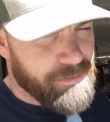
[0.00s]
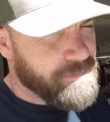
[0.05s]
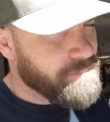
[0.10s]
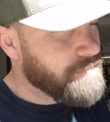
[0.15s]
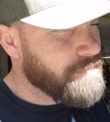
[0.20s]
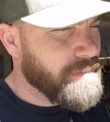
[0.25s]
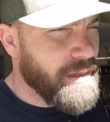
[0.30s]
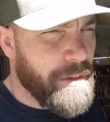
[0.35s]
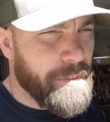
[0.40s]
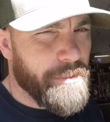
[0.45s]

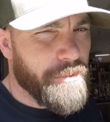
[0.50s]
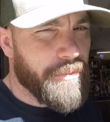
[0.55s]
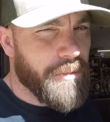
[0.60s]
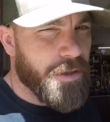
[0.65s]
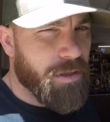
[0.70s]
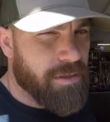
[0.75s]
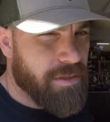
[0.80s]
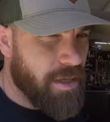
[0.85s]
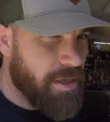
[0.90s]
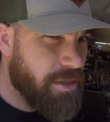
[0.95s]
came to the
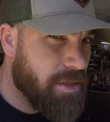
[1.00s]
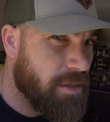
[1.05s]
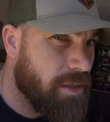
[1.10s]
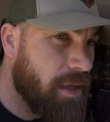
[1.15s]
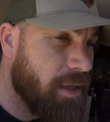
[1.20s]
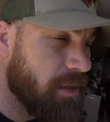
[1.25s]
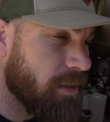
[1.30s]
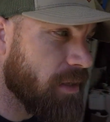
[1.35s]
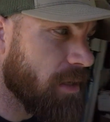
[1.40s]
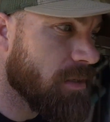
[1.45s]
realization
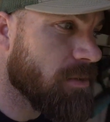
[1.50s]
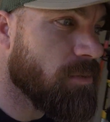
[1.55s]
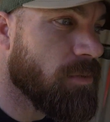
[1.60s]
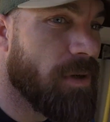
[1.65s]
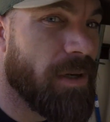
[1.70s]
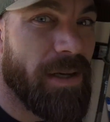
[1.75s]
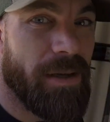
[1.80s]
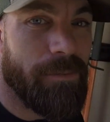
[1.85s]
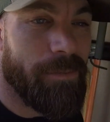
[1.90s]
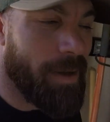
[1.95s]
that, guess what, I
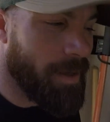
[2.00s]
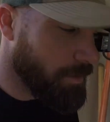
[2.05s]
can paint